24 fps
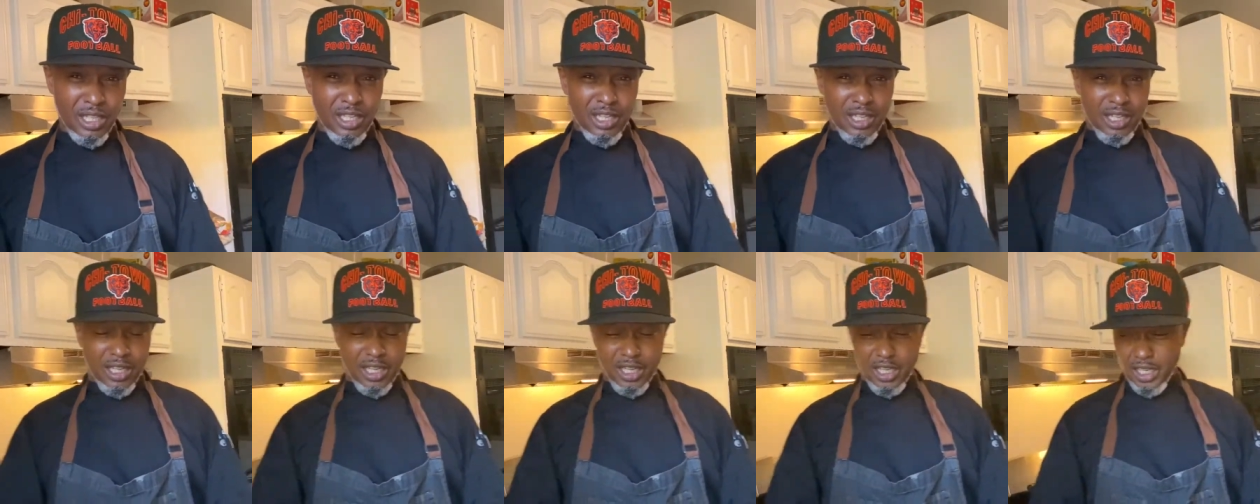
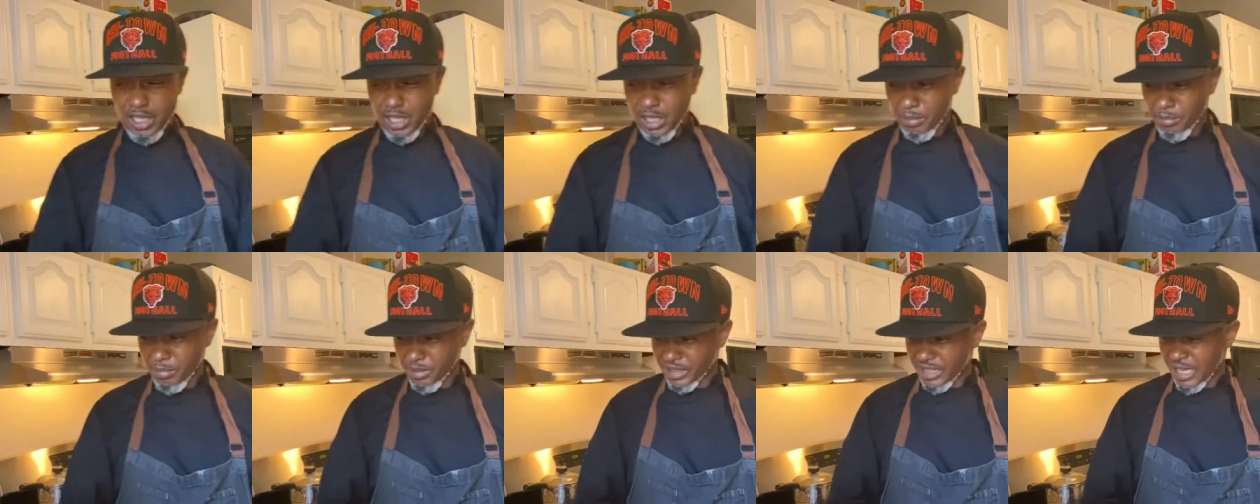
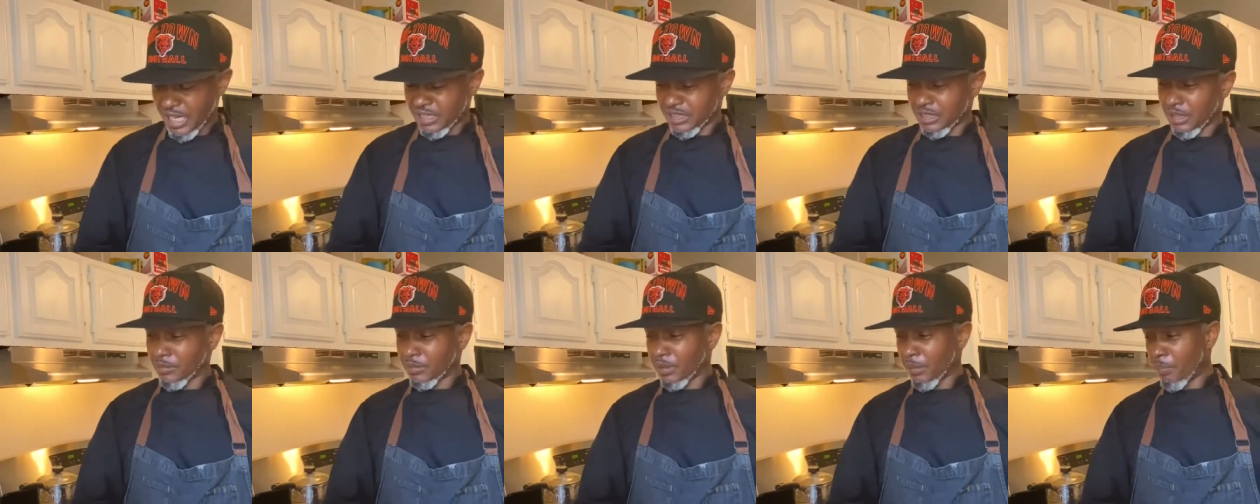um, dice
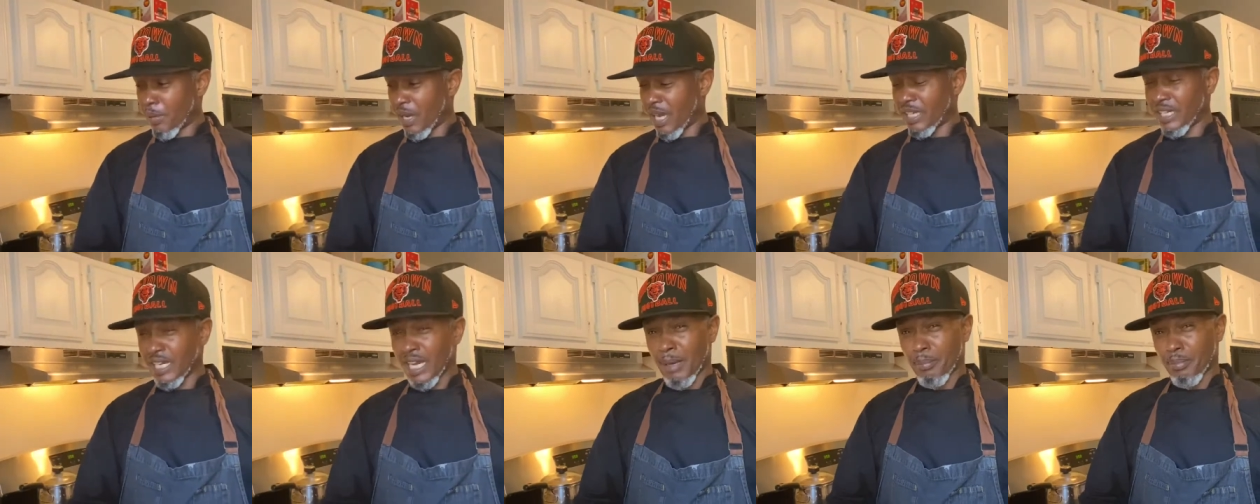up the
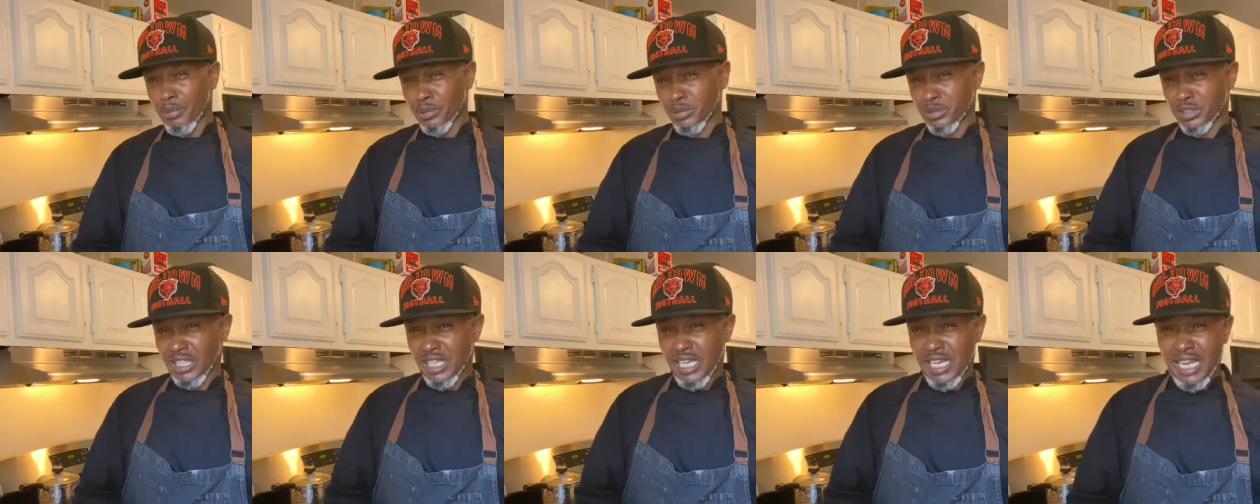
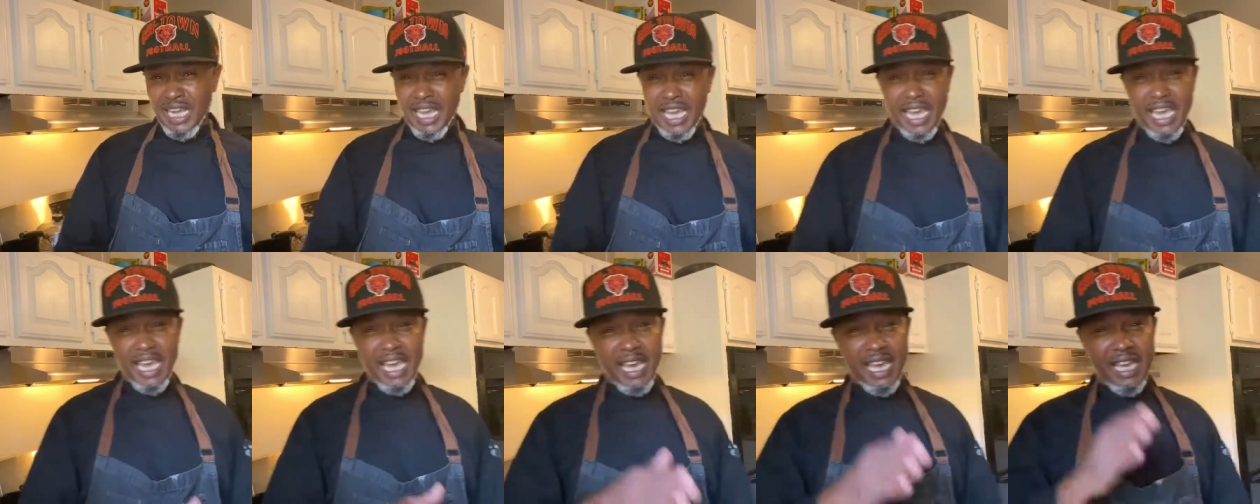pineapples
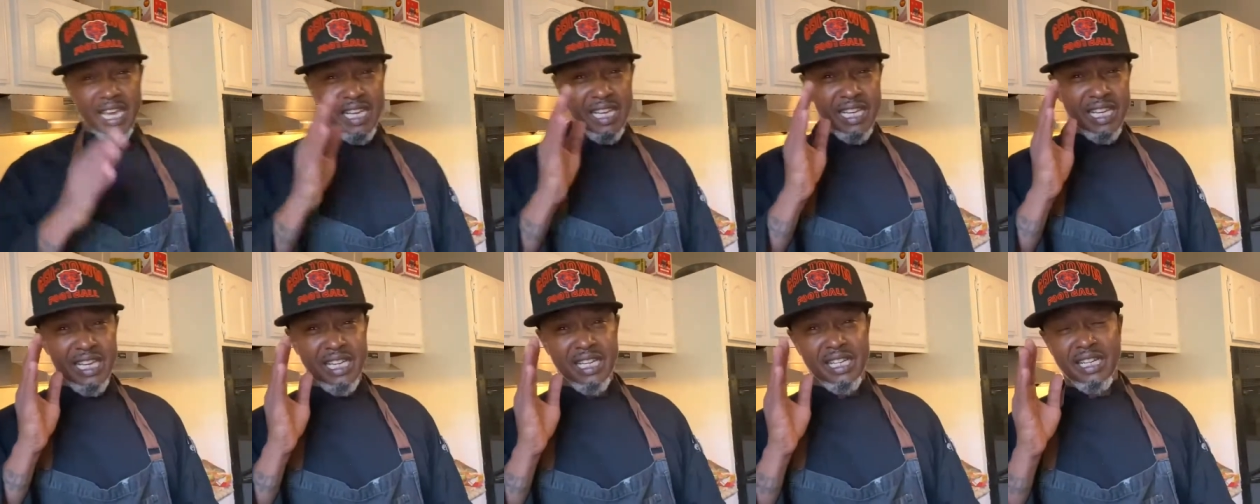
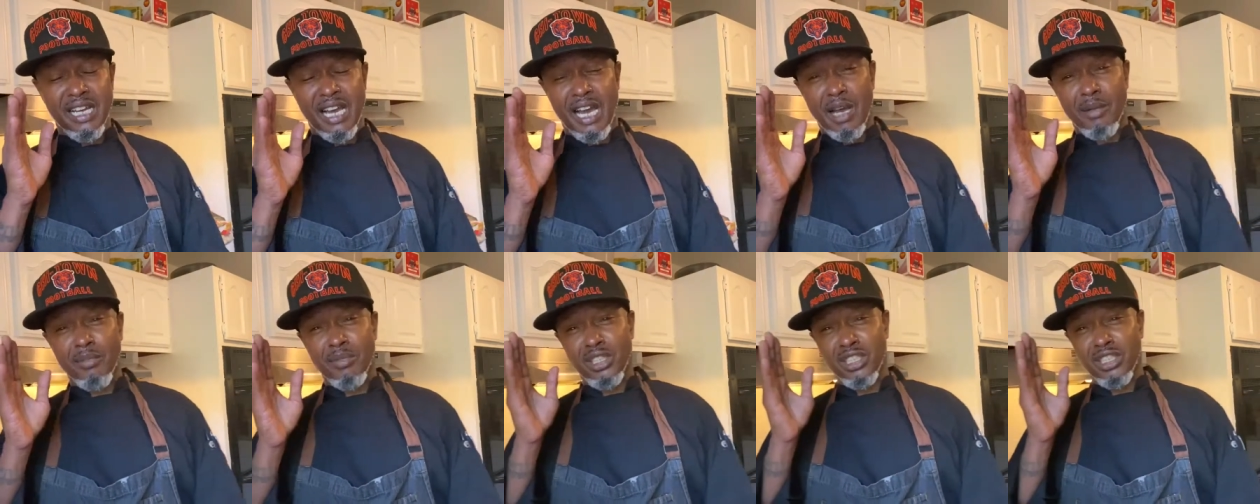and
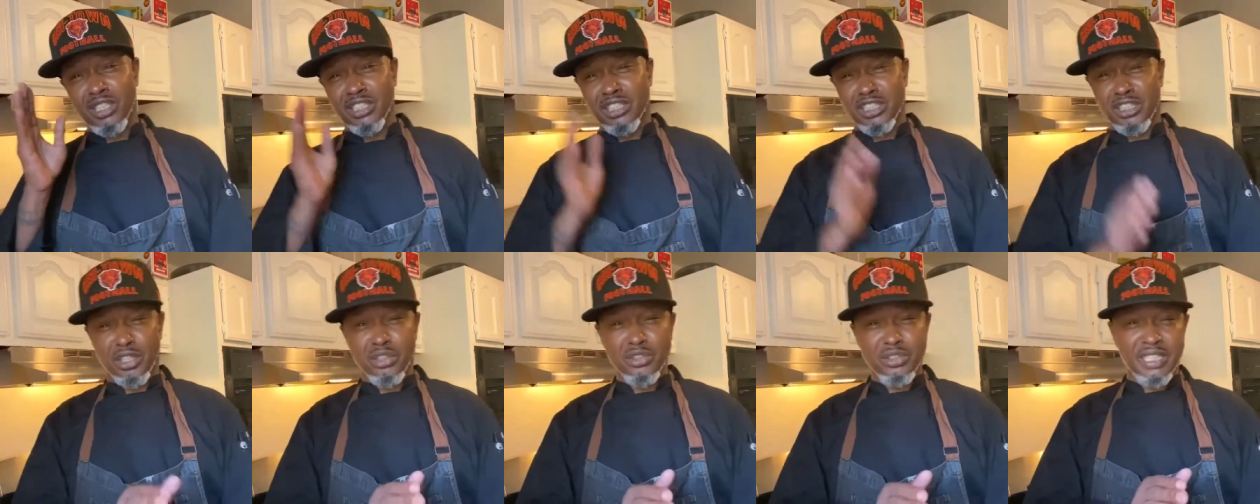I'm gonna
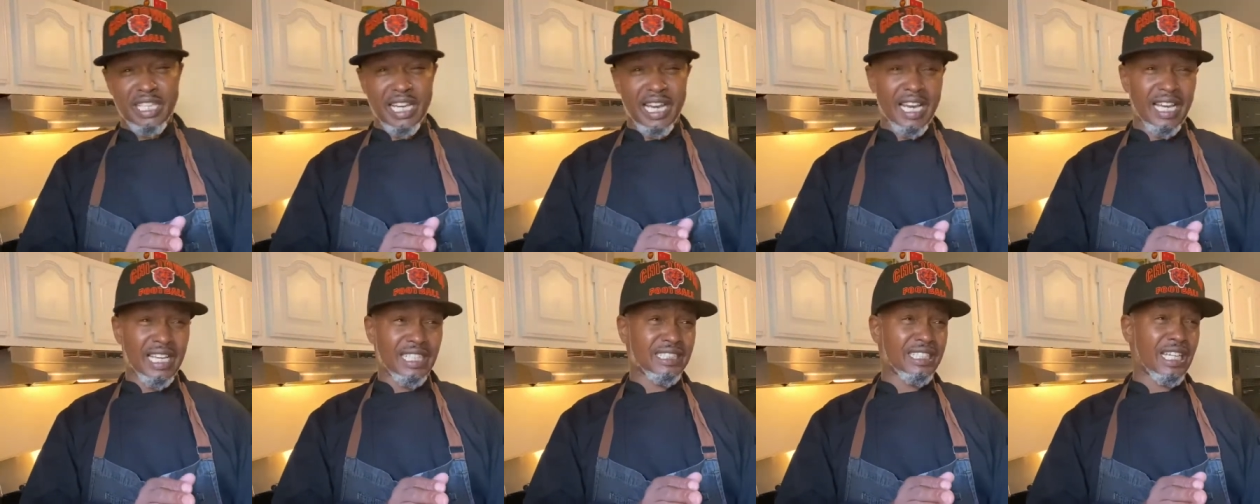show you
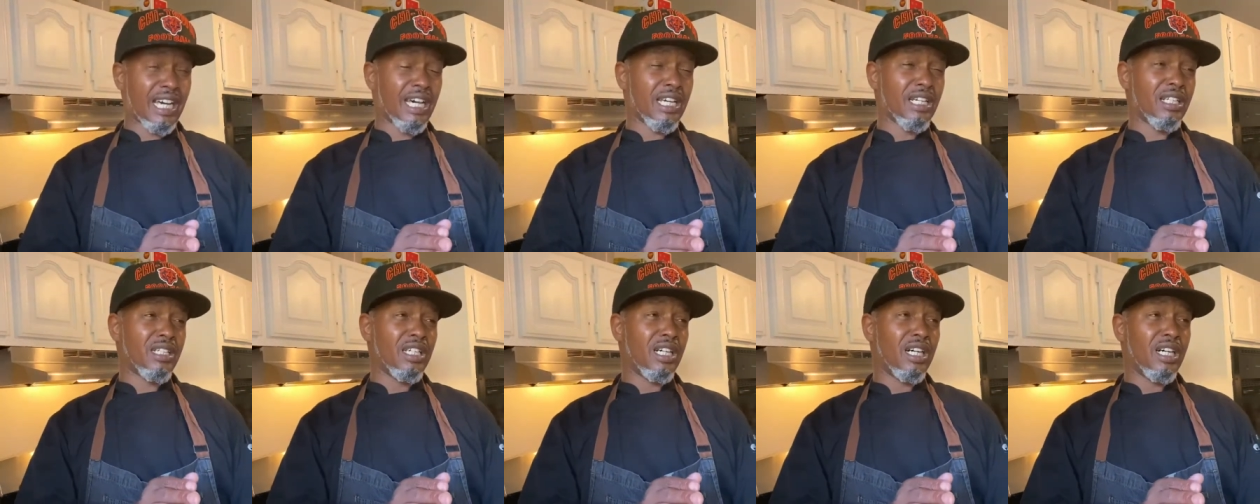guys how
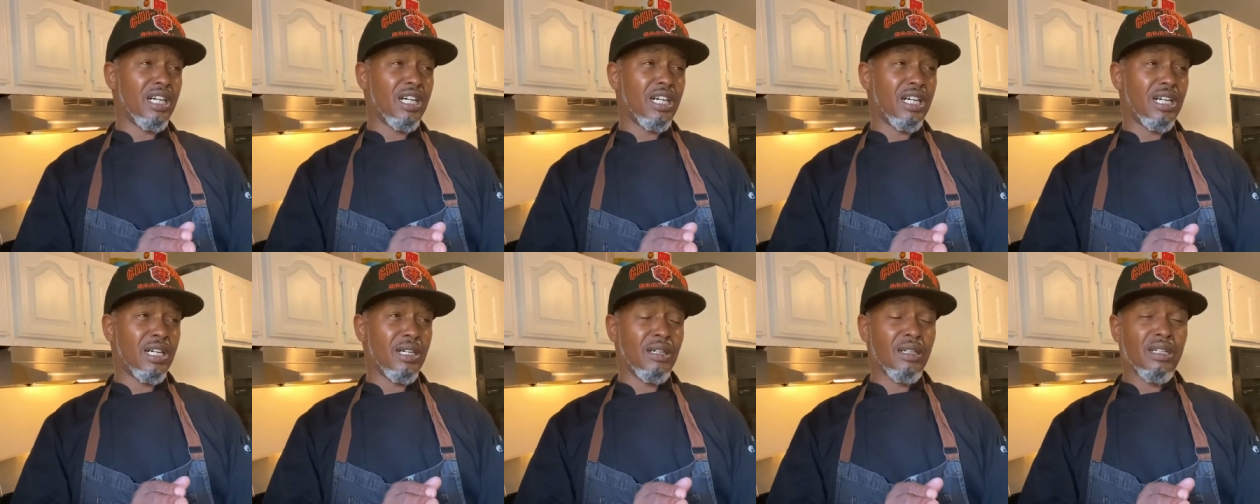to
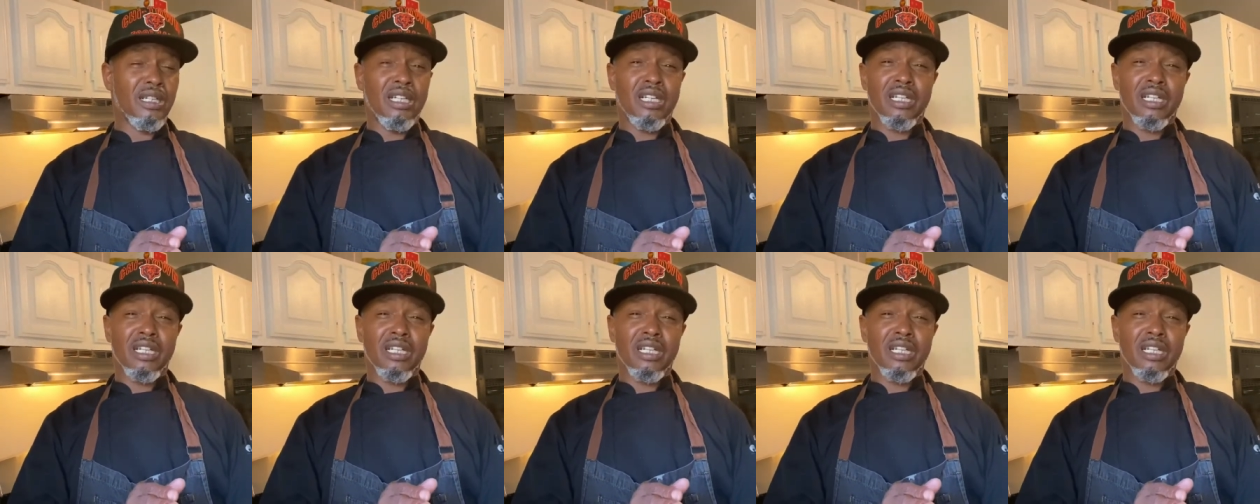uh,